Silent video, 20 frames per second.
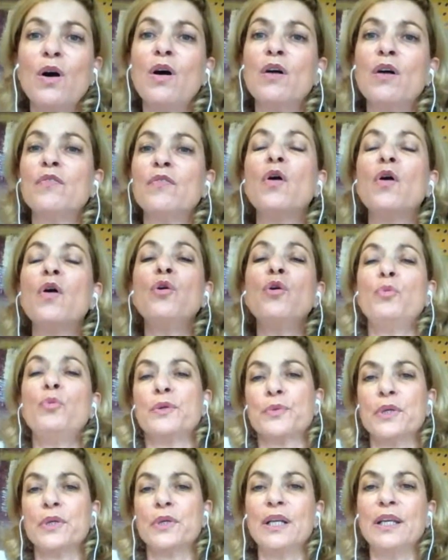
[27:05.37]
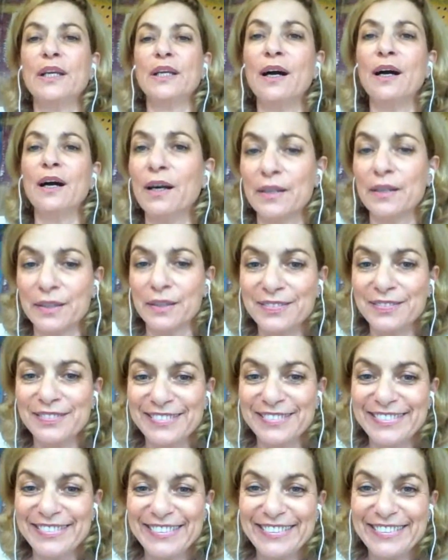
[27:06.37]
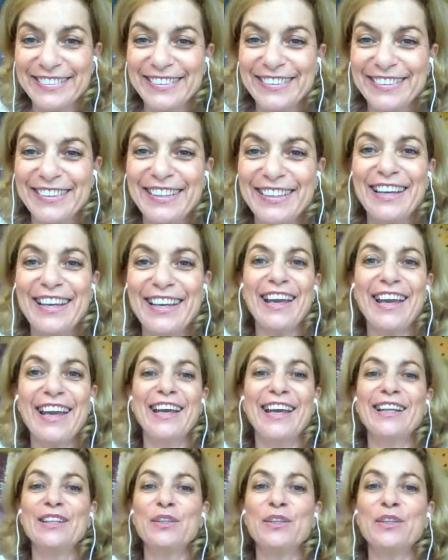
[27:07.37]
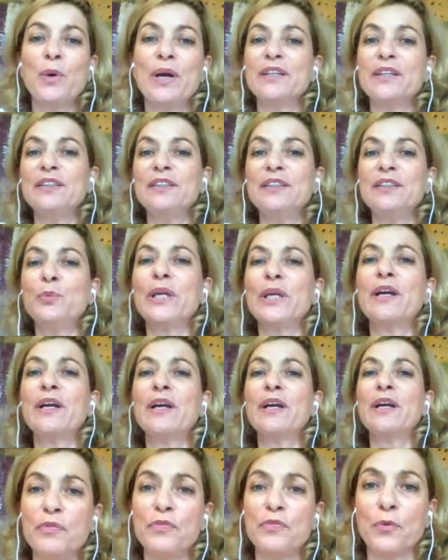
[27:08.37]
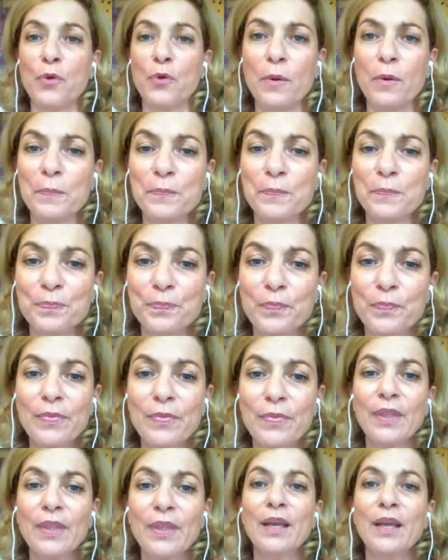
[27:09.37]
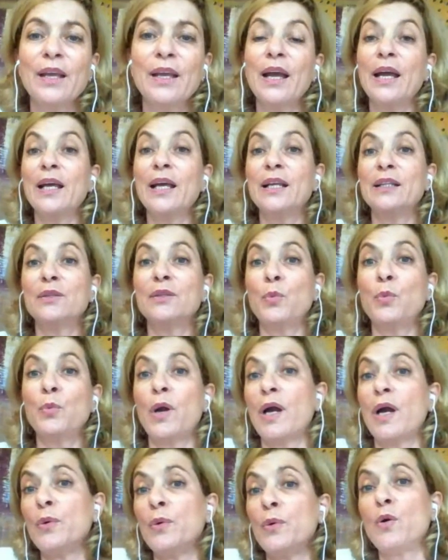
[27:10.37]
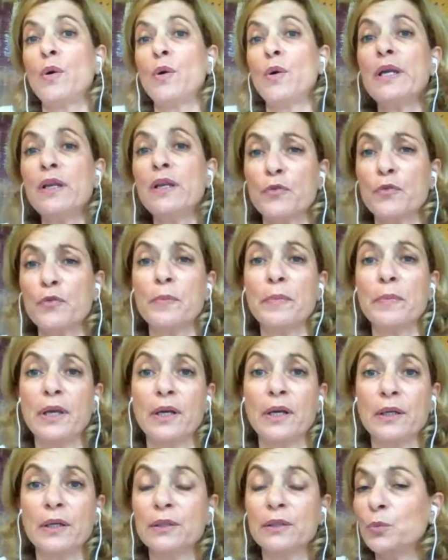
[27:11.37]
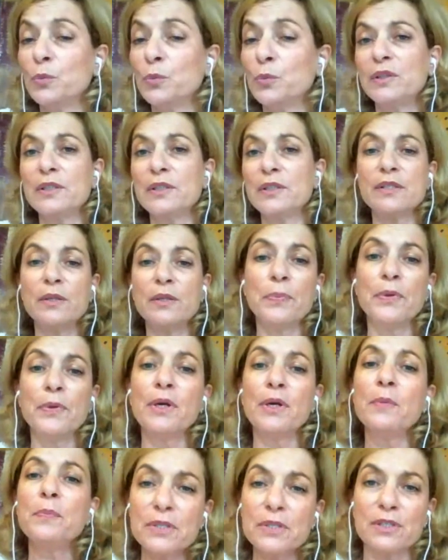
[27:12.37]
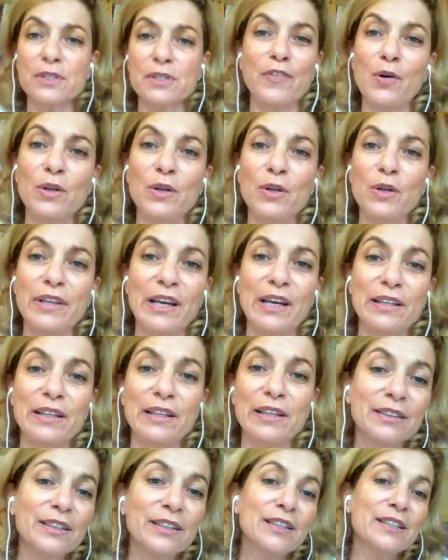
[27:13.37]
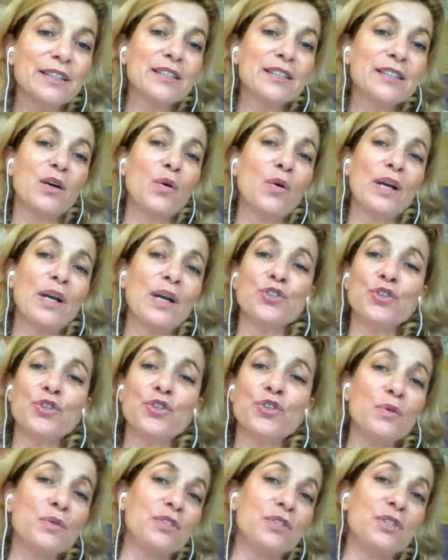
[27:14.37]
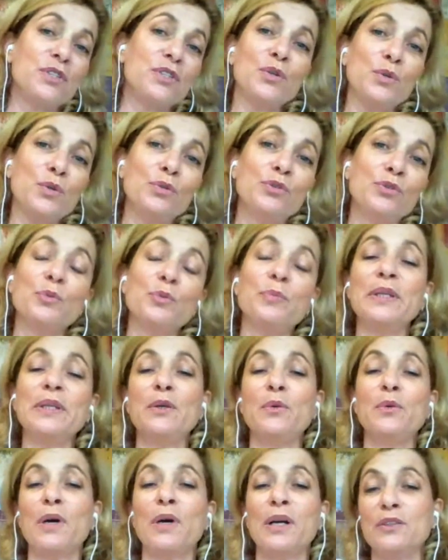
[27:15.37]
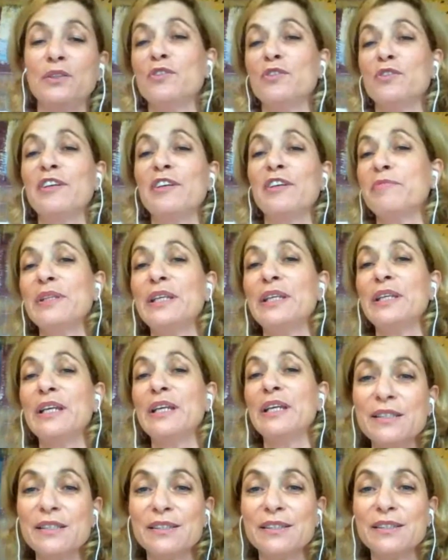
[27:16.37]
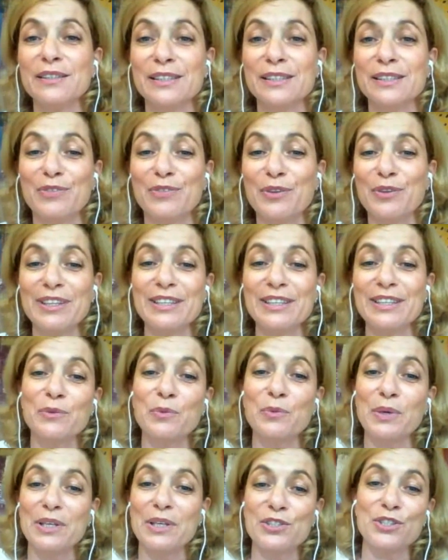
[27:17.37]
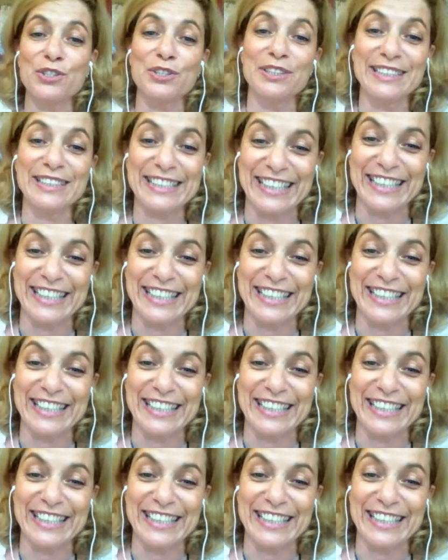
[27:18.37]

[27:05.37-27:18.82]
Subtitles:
of who we really are, and where did we come from, and where are we going from here, and what is the purpose of all that? So I chose you to be the one to give me the answers for these questions.